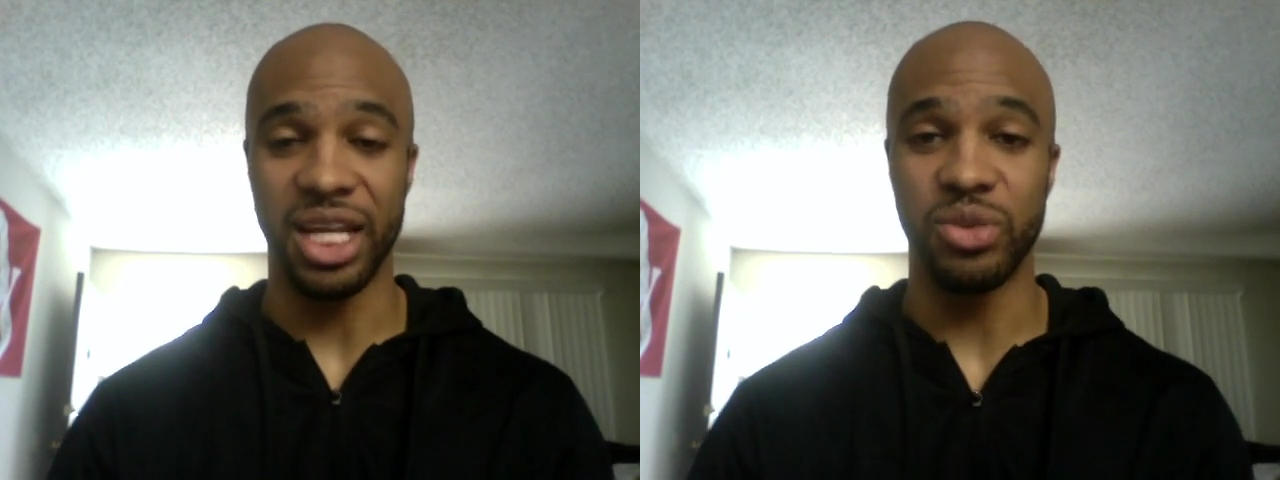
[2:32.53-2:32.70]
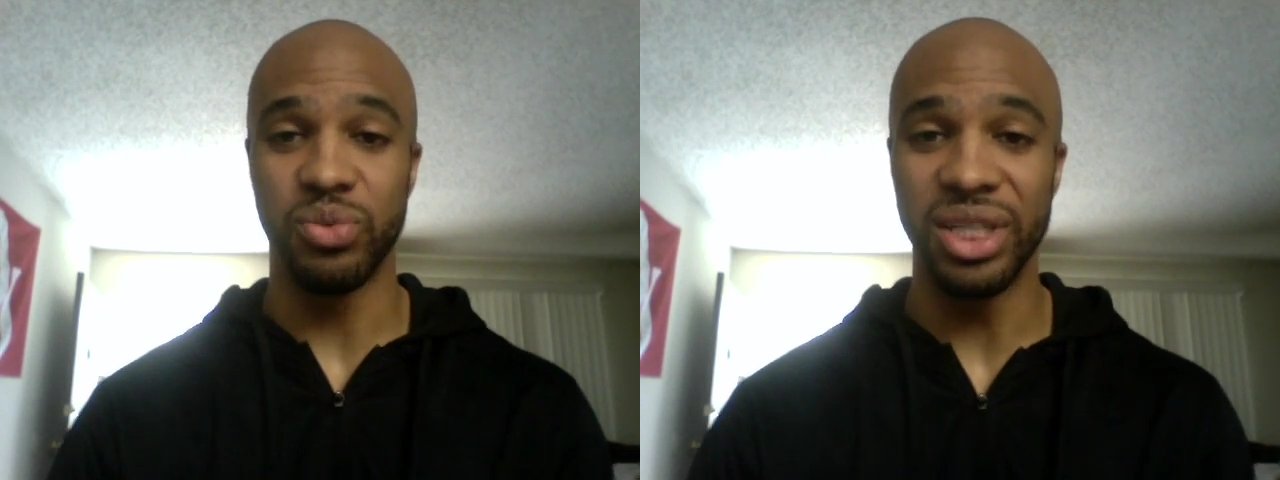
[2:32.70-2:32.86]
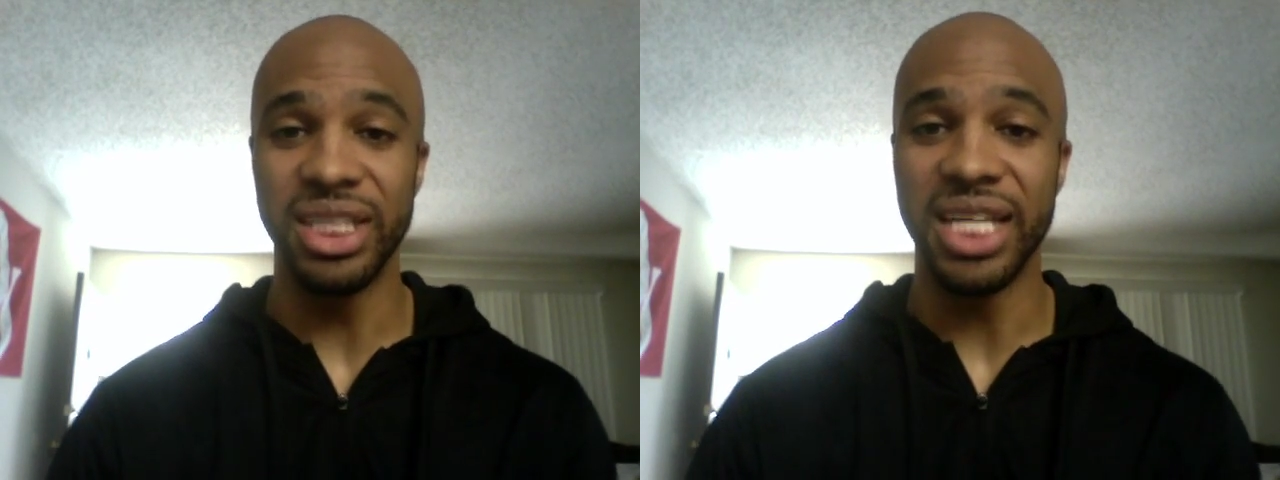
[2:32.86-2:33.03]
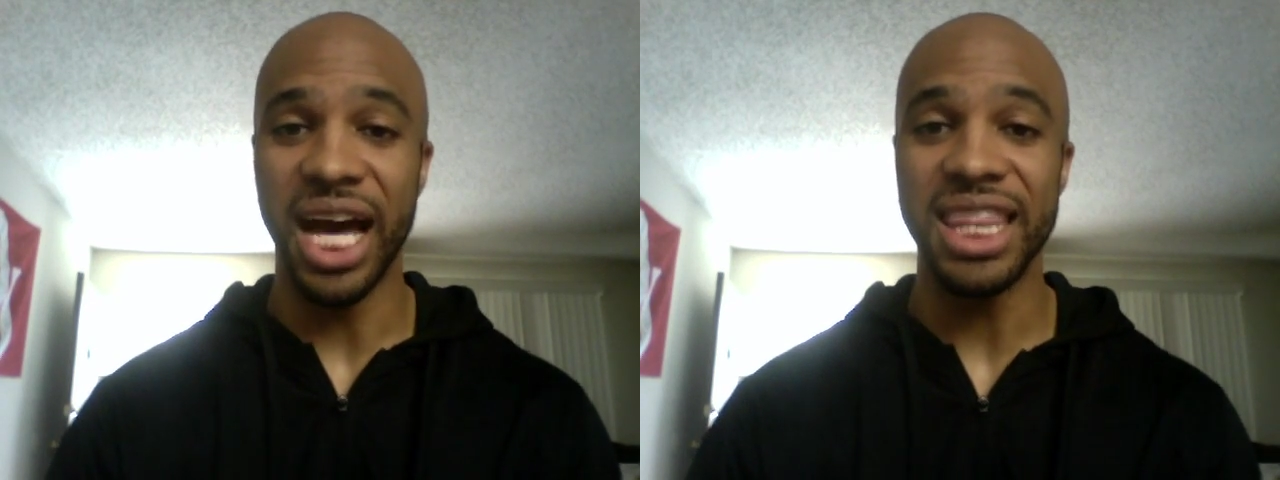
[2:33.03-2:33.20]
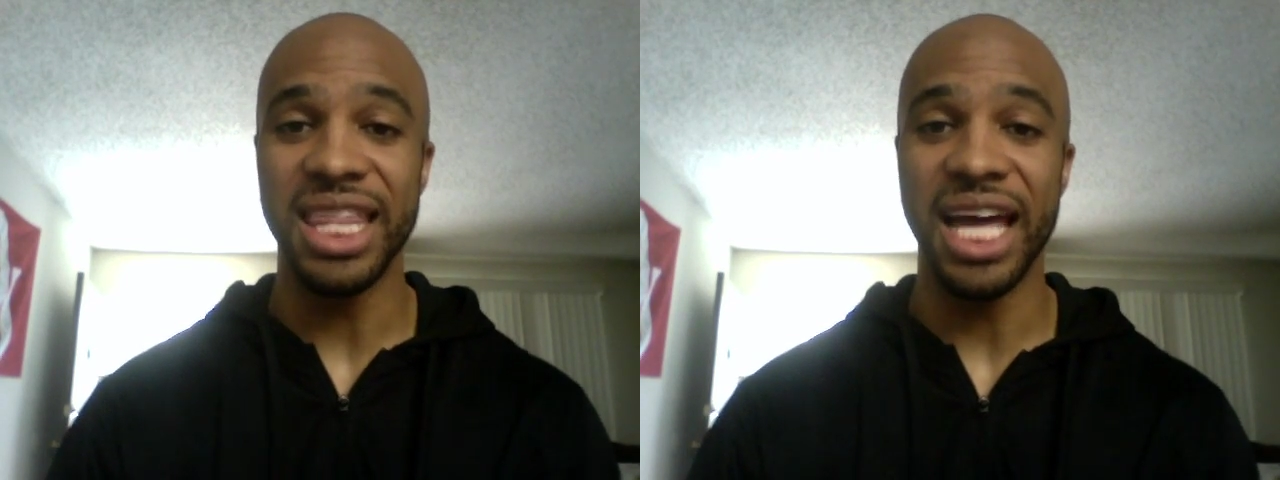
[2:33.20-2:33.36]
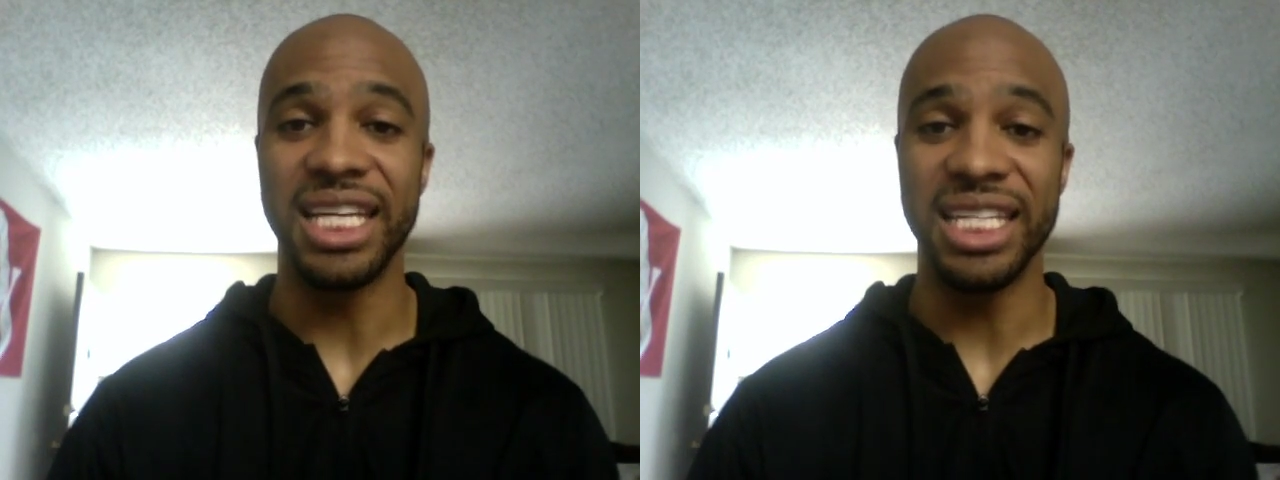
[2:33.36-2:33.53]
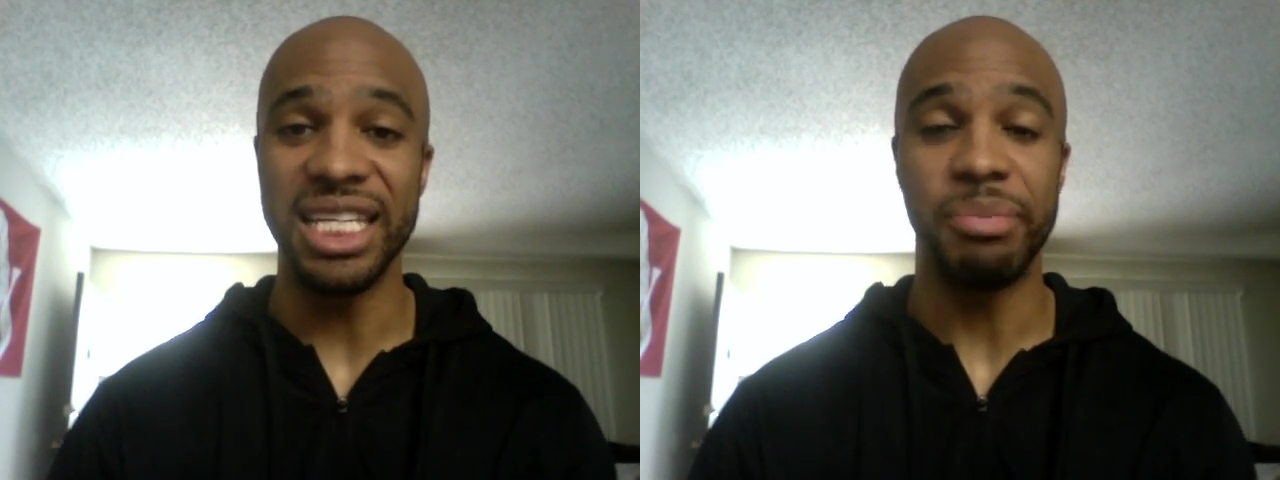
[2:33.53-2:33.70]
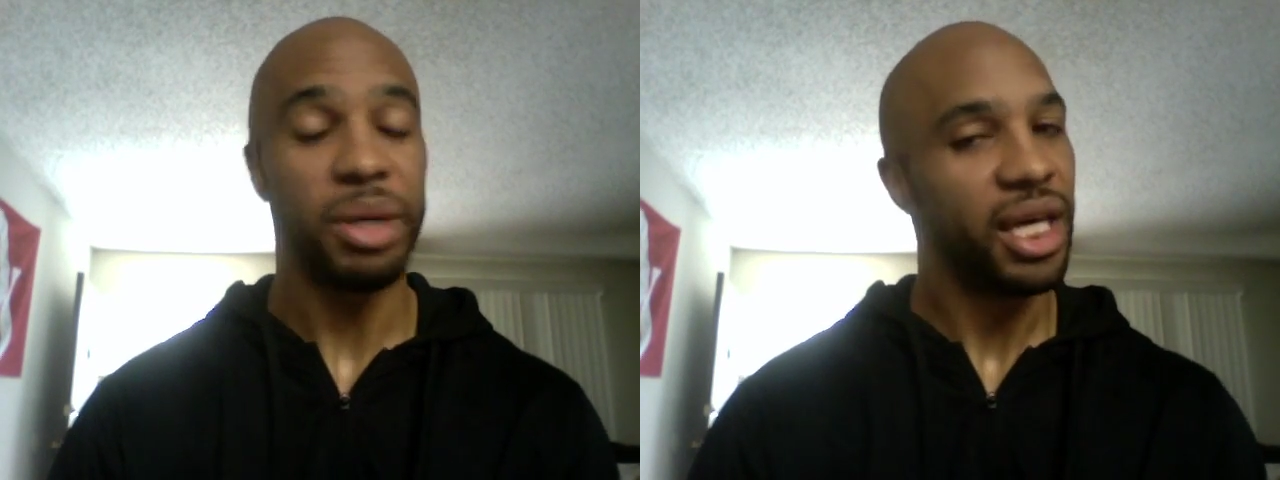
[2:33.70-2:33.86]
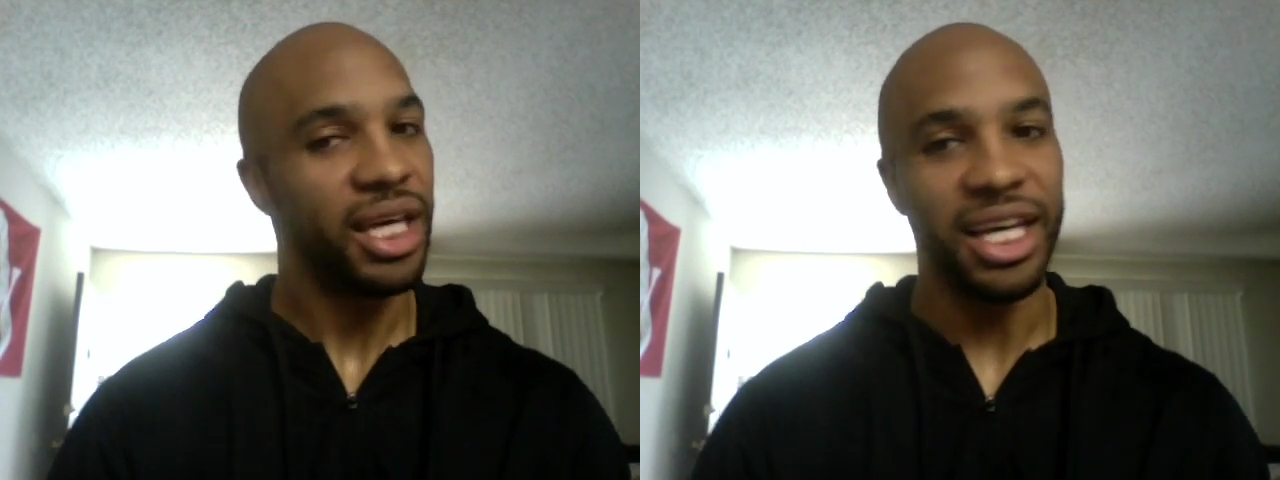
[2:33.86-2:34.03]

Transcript: It's really not that deep.